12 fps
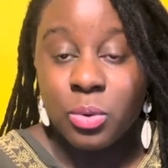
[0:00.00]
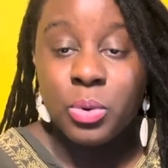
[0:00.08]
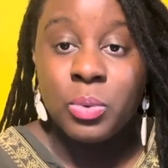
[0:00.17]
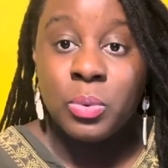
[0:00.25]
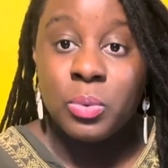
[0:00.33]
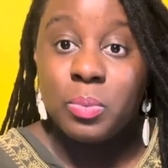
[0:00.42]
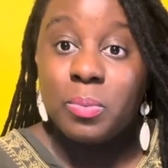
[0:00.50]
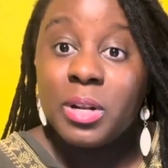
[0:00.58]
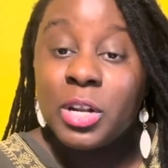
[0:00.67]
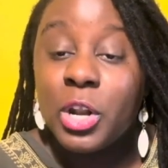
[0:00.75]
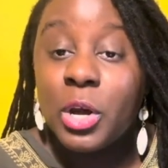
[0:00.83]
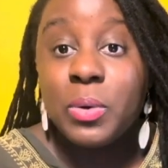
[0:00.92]
who
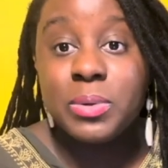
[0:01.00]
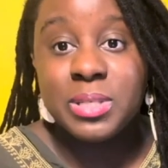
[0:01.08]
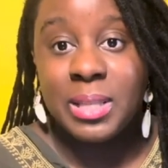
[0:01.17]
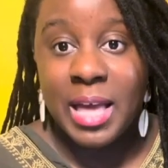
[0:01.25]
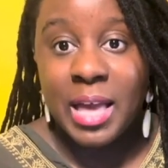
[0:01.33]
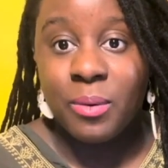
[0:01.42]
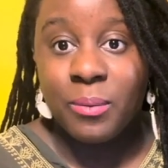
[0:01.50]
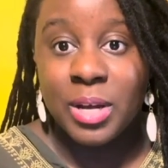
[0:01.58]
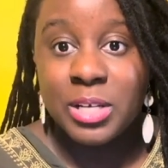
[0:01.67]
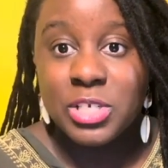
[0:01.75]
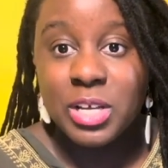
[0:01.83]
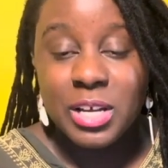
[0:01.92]
knows the
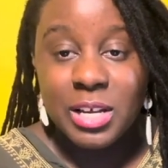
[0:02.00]
language.